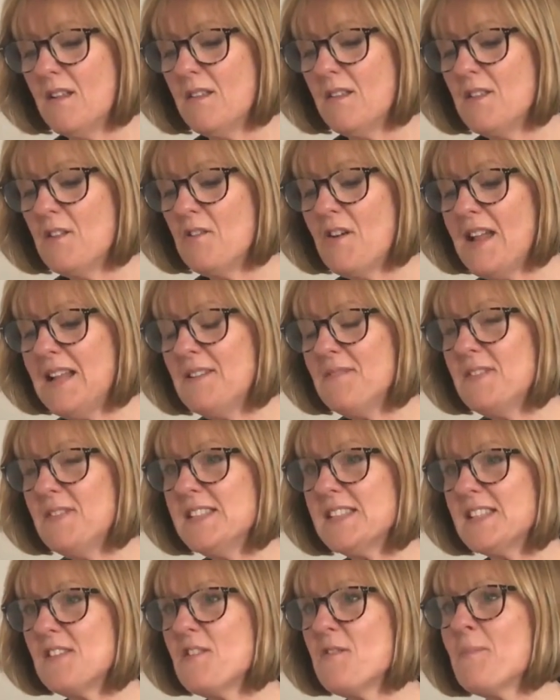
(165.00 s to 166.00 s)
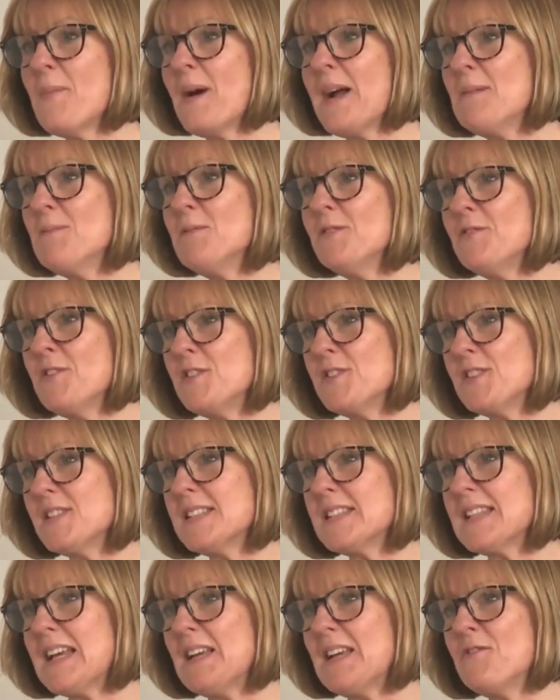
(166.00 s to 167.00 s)
The relevance of the Bible verse
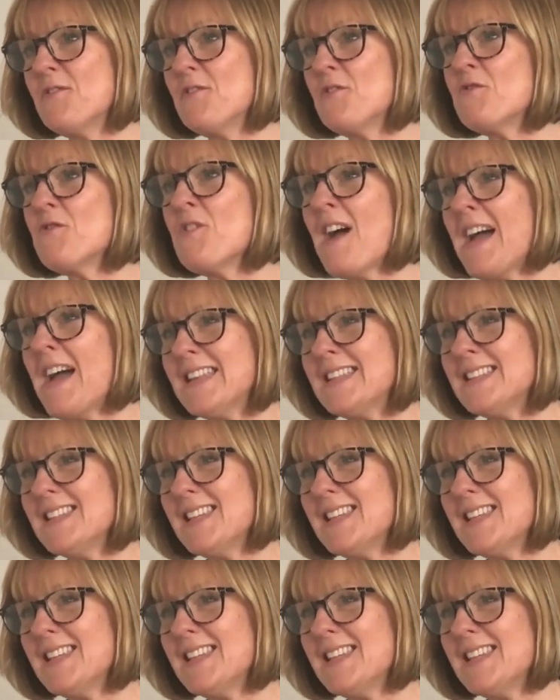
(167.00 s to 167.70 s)
that I've read